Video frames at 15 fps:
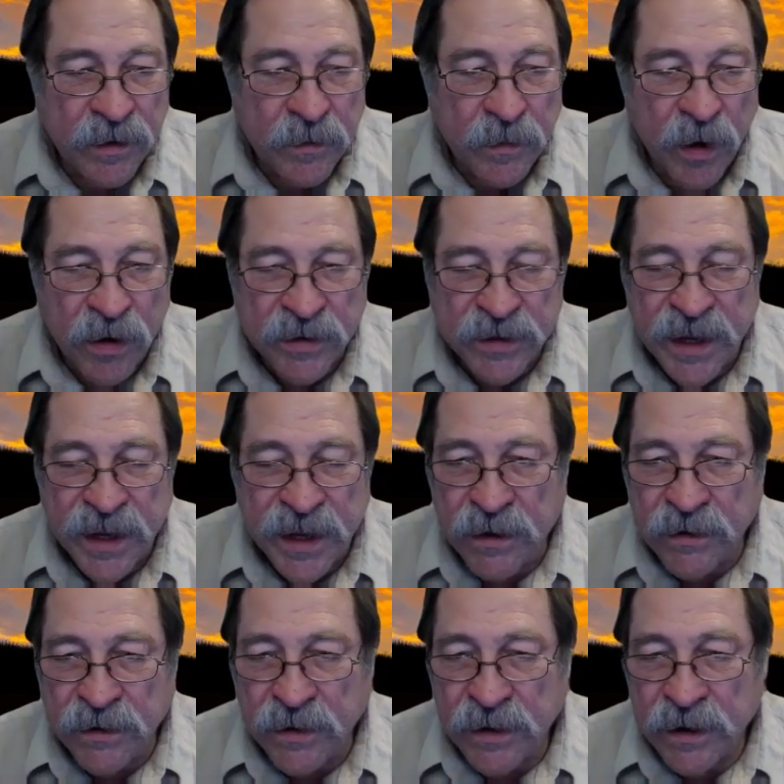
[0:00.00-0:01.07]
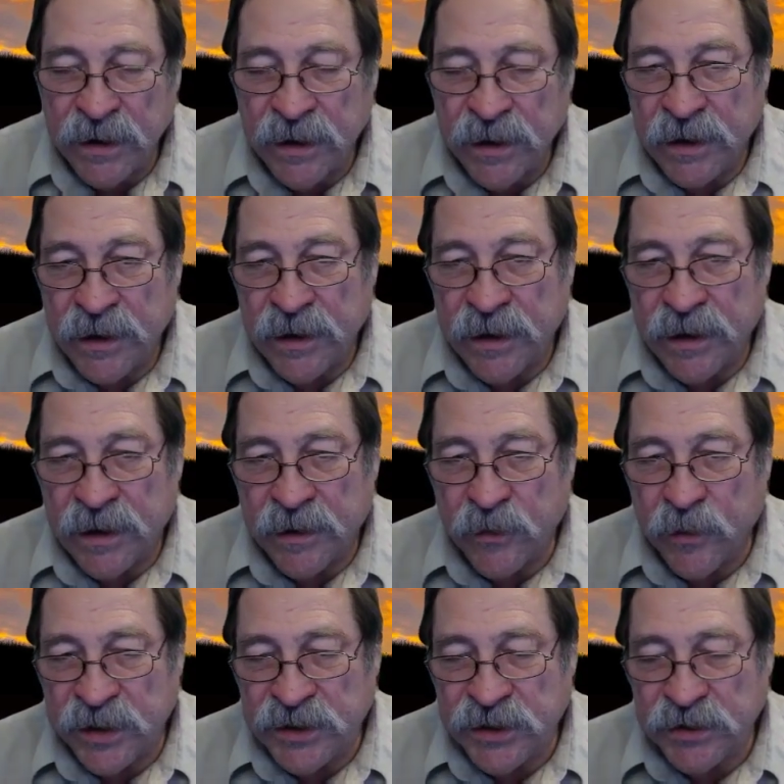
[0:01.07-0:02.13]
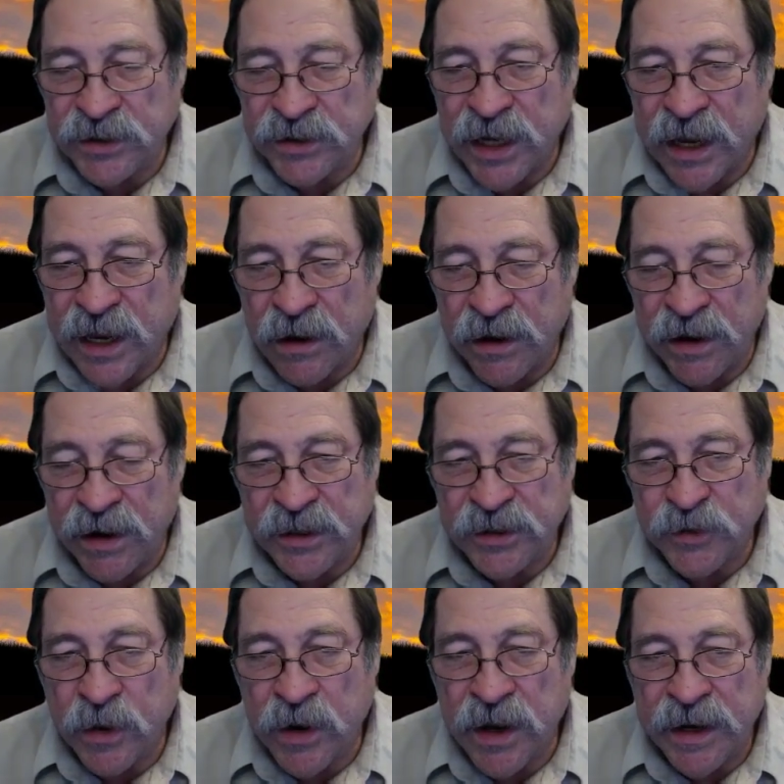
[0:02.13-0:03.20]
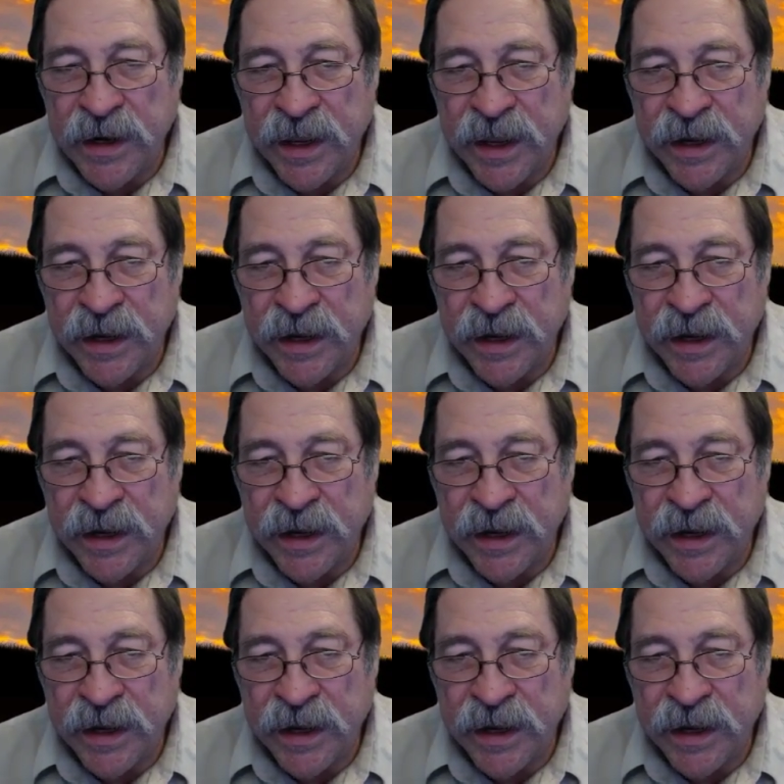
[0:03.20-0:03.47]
mark down what you shot on each one.